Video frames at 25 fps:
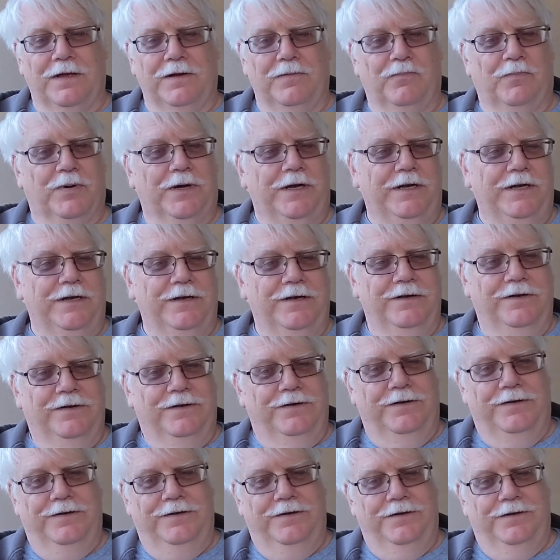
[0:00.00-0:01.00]
But
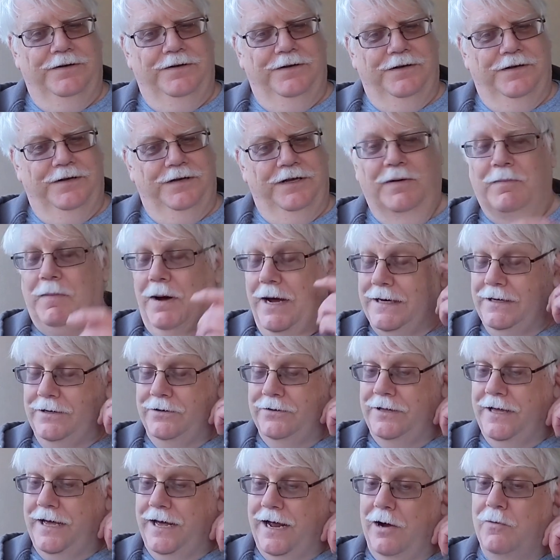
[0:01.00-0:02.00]
you might
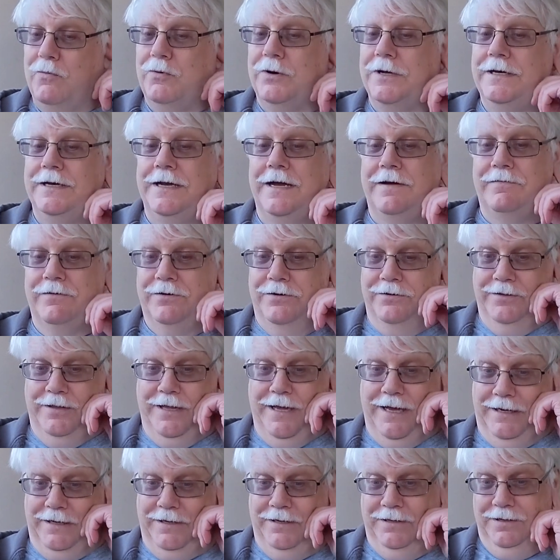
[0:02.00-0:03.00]
do that. I would never do
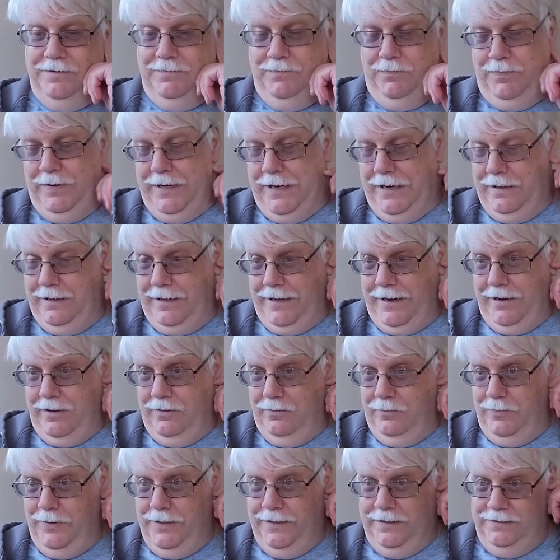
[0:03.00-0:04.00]
that to the pale
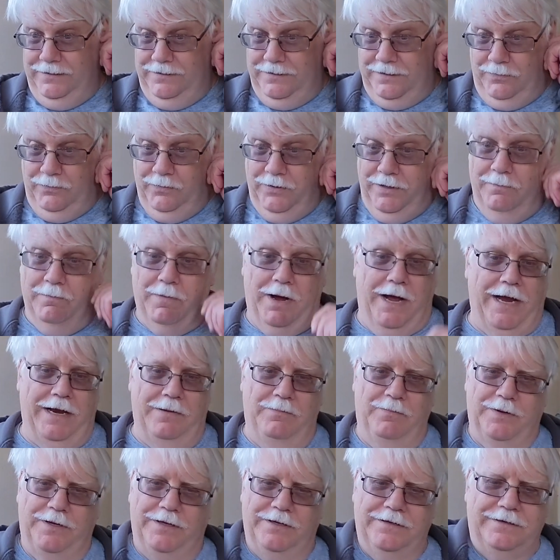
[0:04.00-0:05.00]
ale, but someone
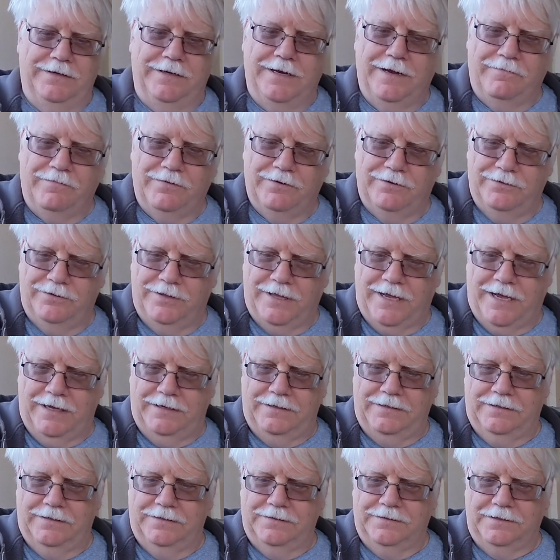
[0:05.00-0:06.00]
might. But you'd never do
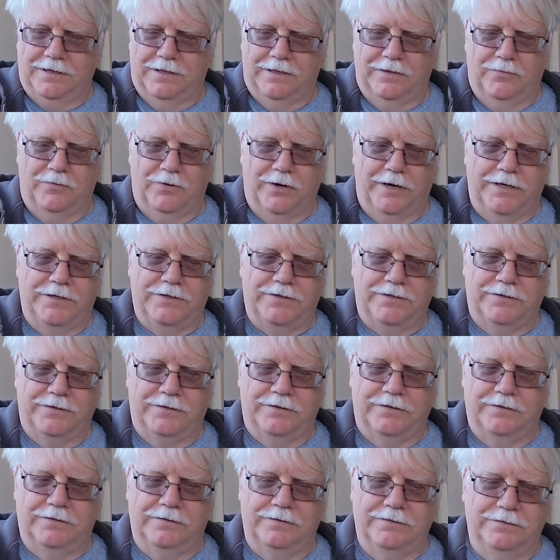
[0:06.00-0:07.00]
that to the
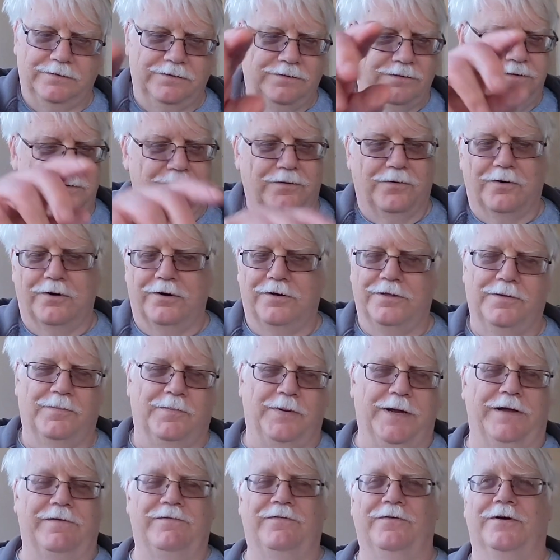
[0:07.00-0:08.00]
Celebration nor the
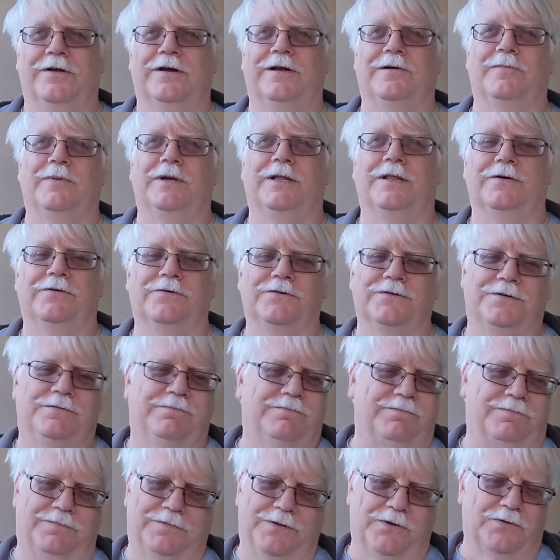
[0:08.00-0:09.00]
Bigfoot. I mean, those
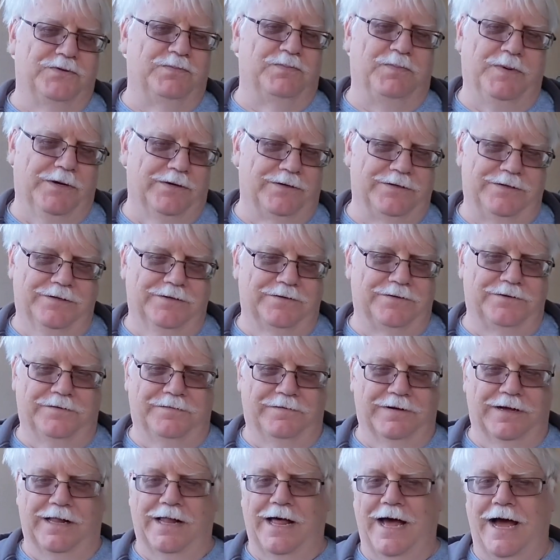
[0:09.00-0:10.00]
beers deserve
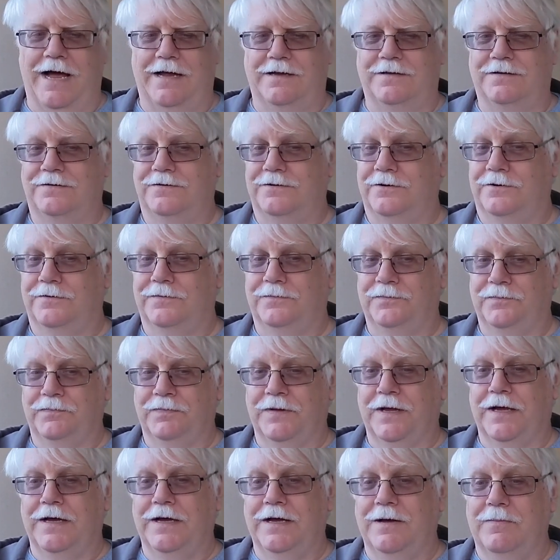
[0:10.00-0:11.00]
a glass. So,
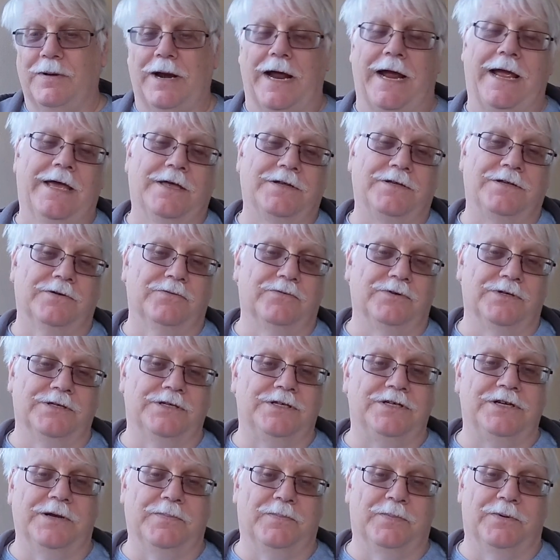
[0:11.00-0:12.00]
but I guess it was
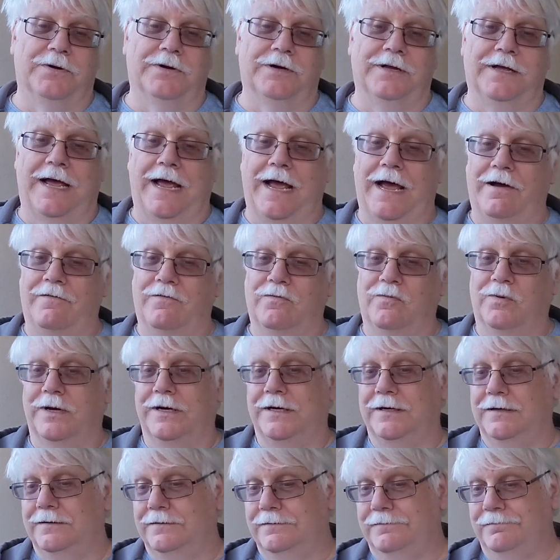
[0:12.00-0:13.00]
cheaper to have
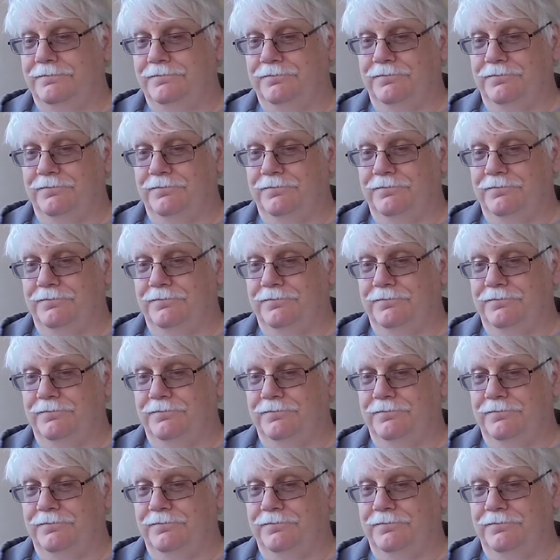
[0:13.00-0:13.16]
one